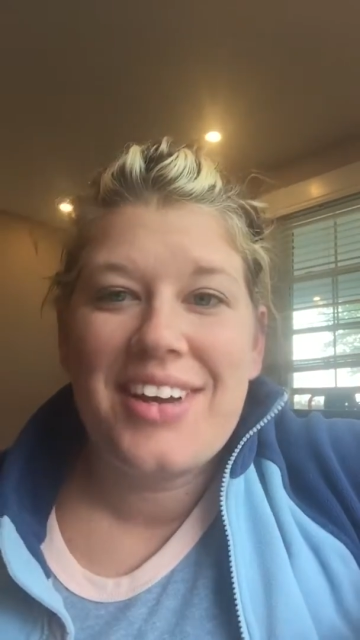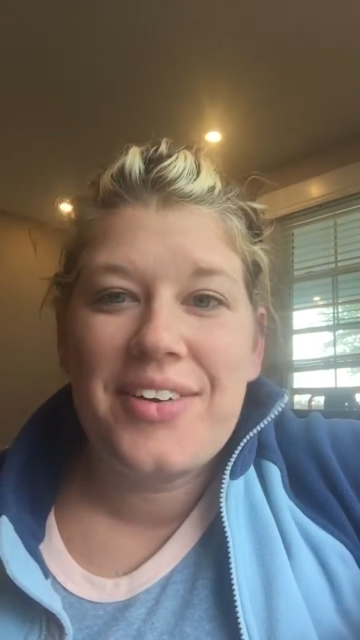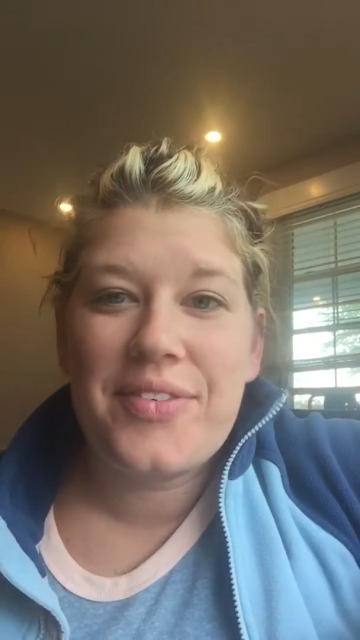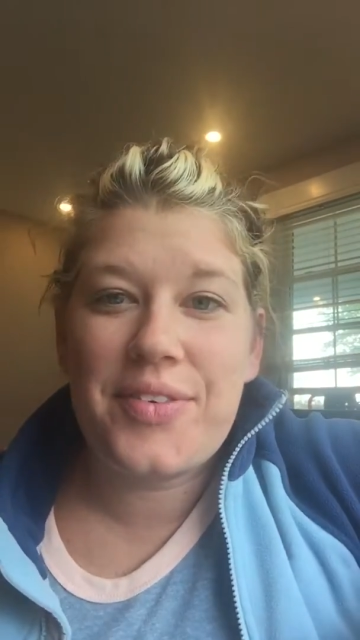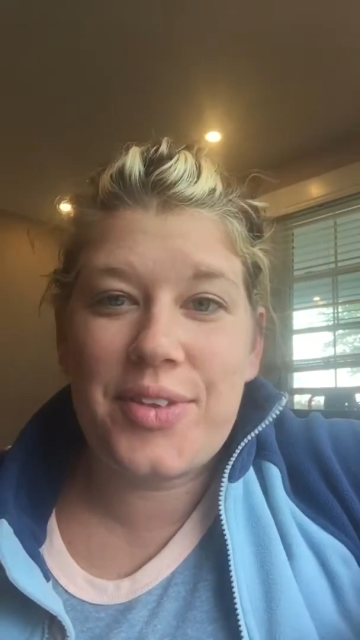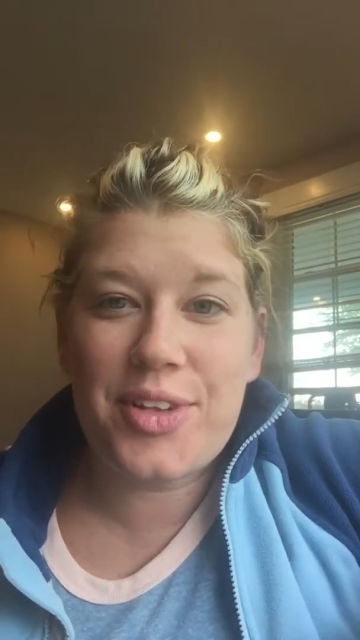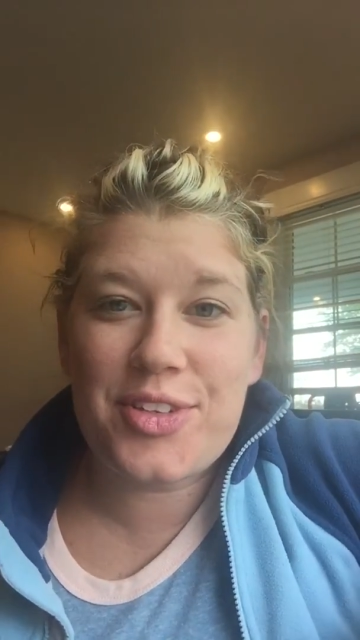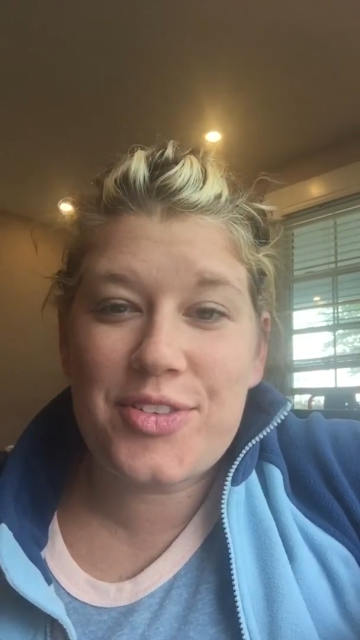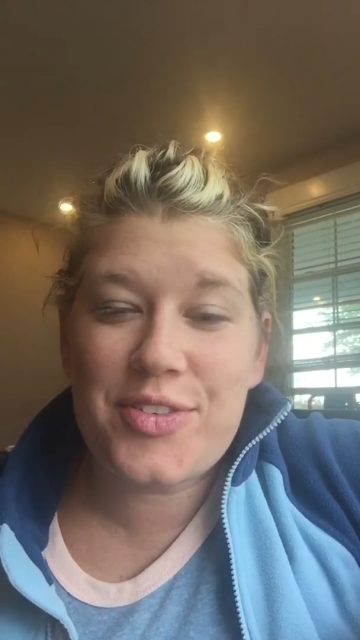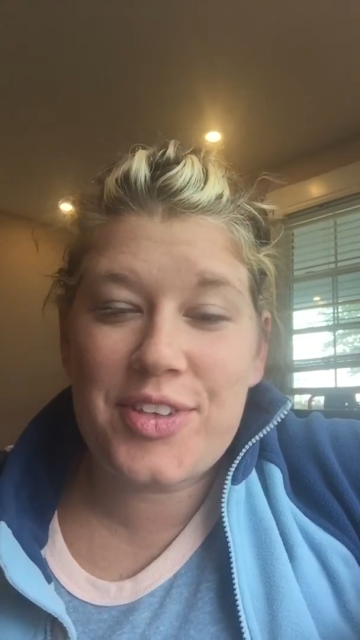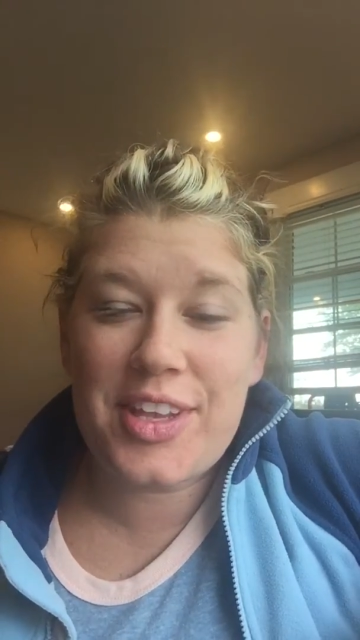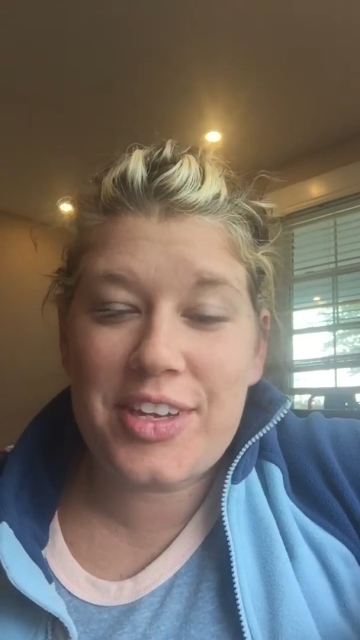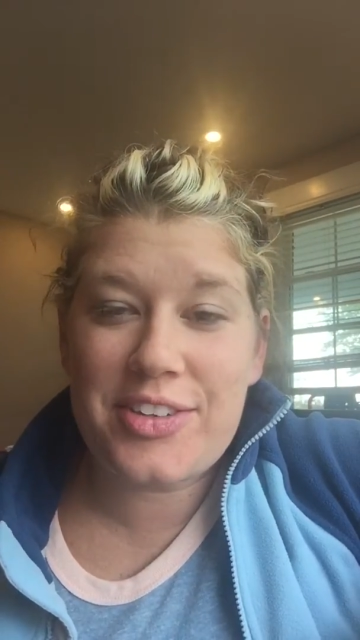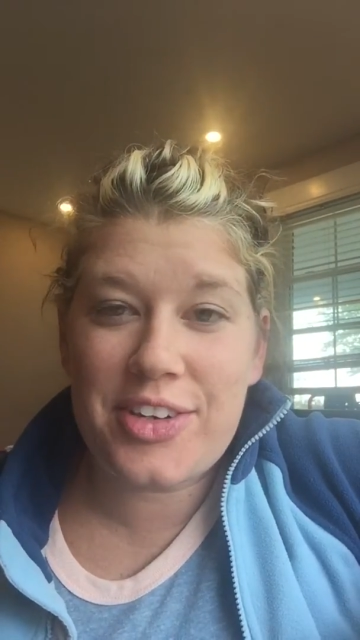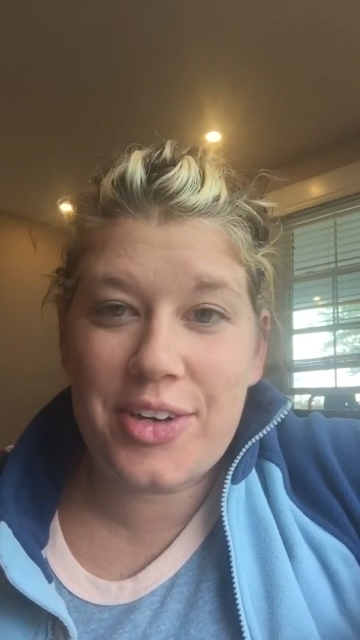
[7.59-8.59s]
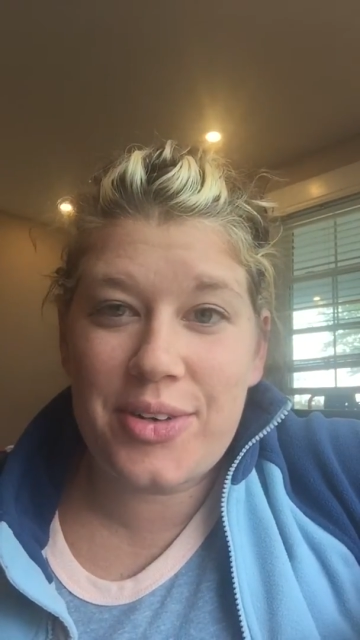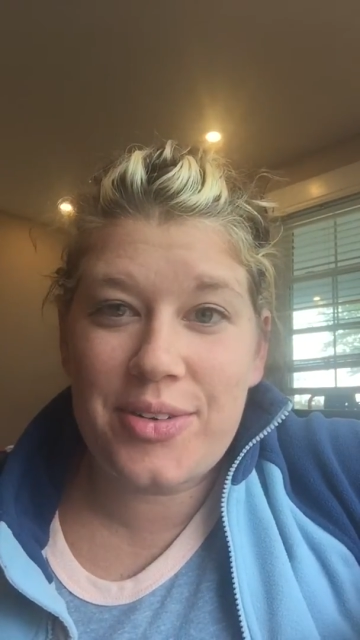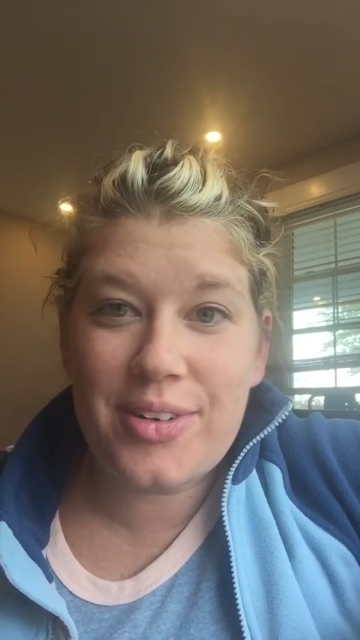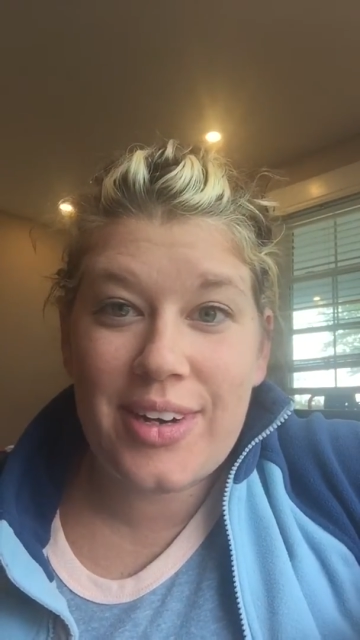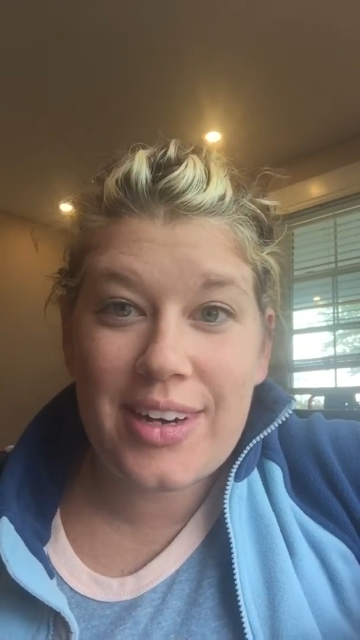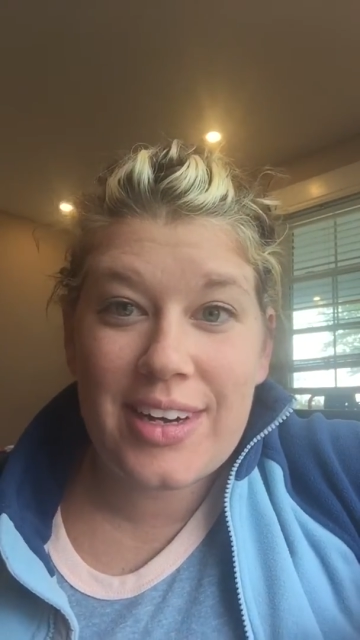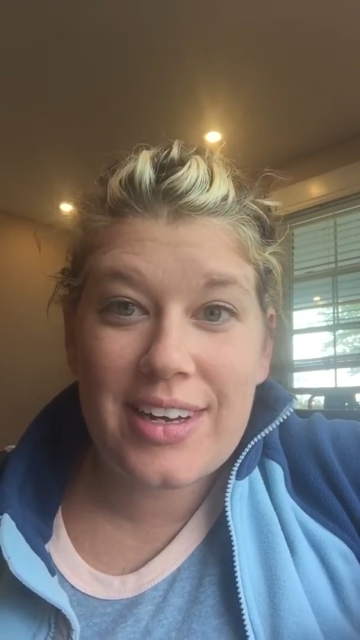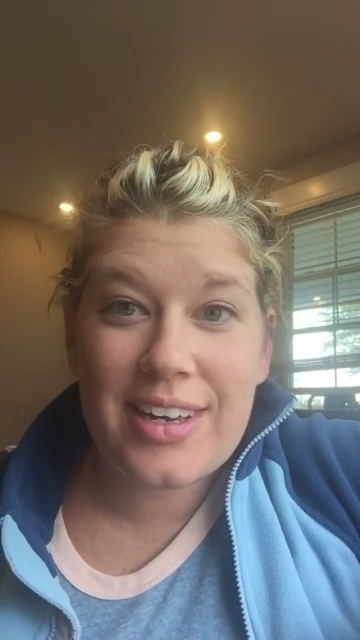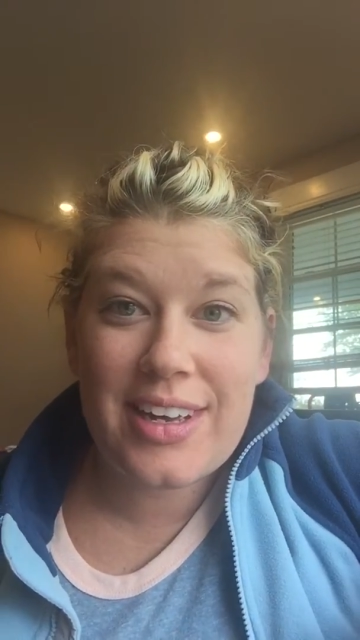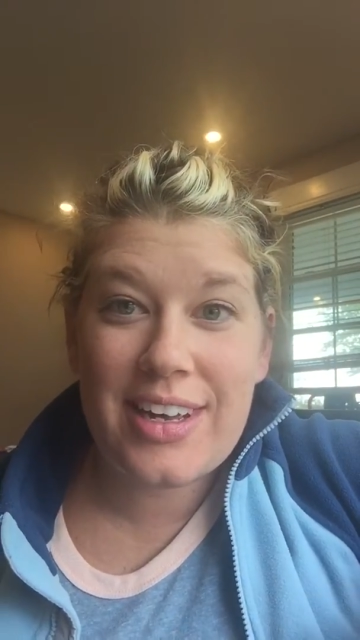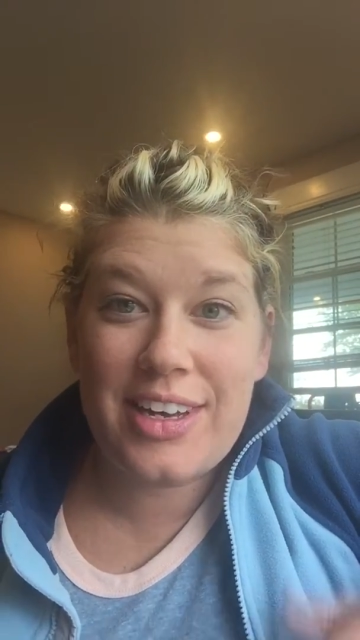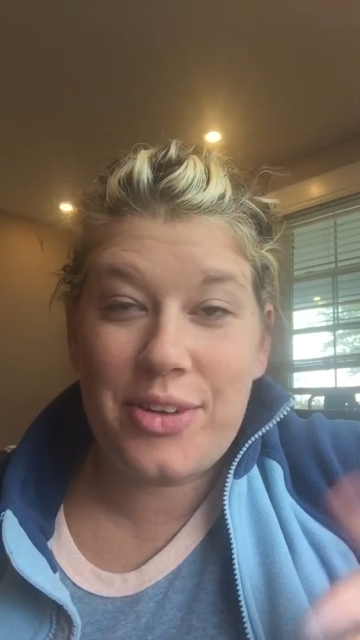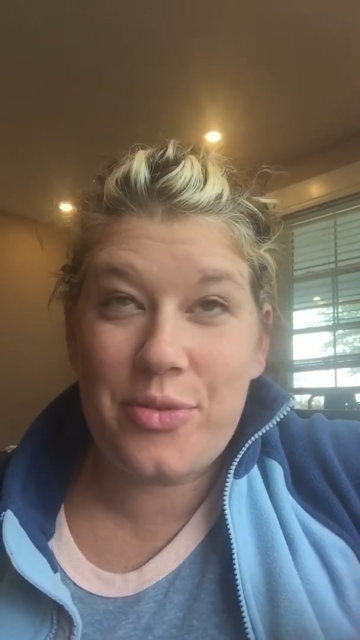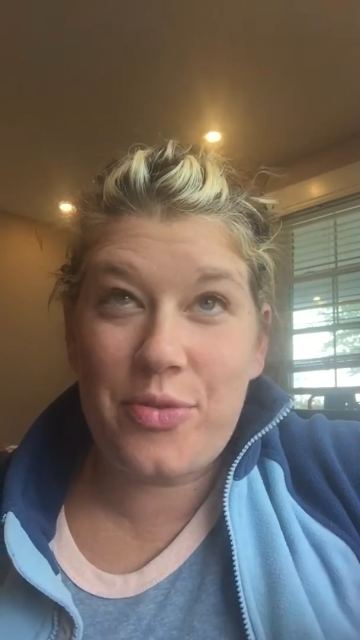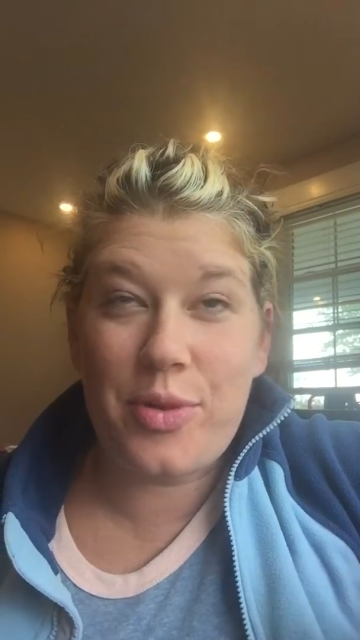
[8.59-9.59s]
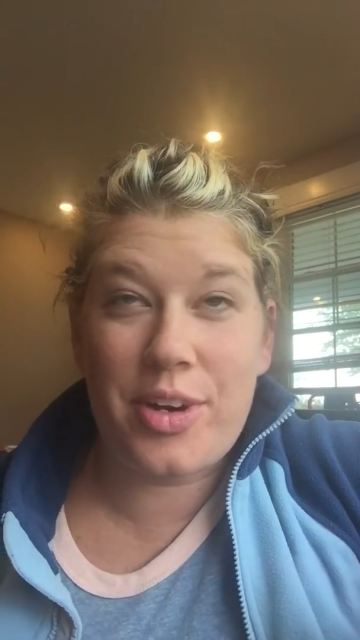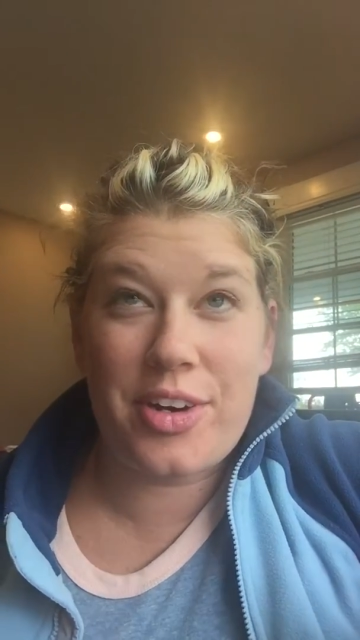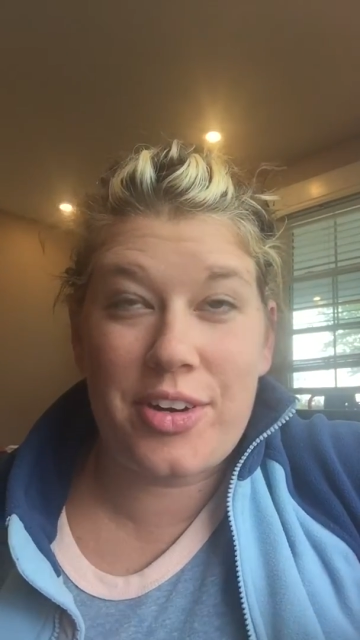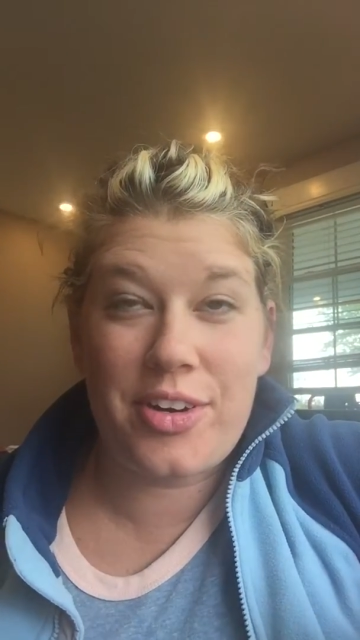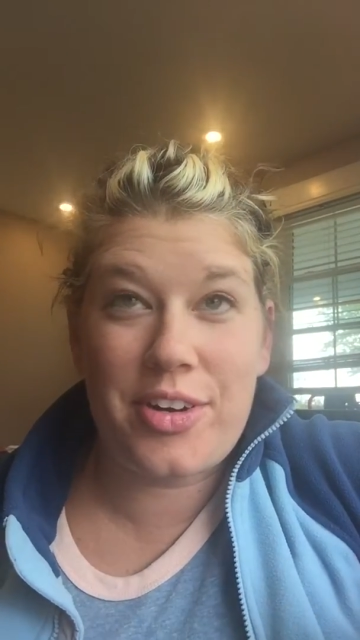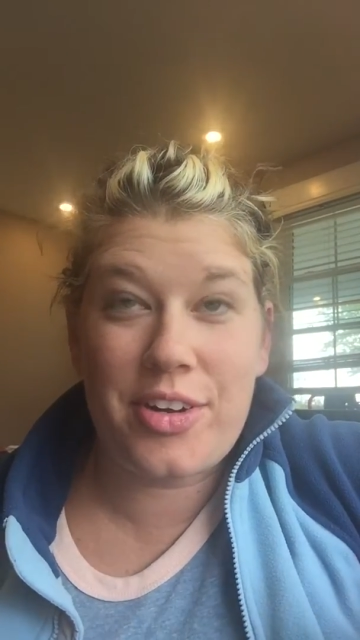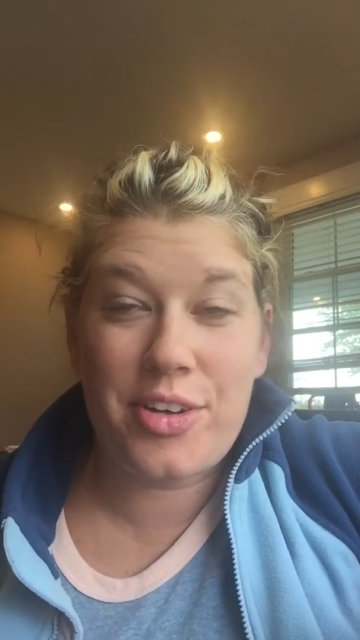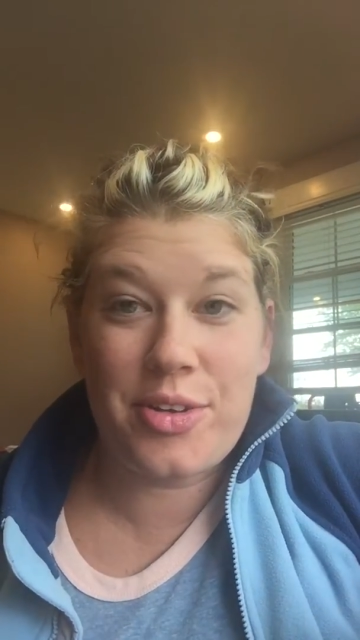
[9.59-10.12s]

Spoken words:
For those of you that don't, and you've wondered,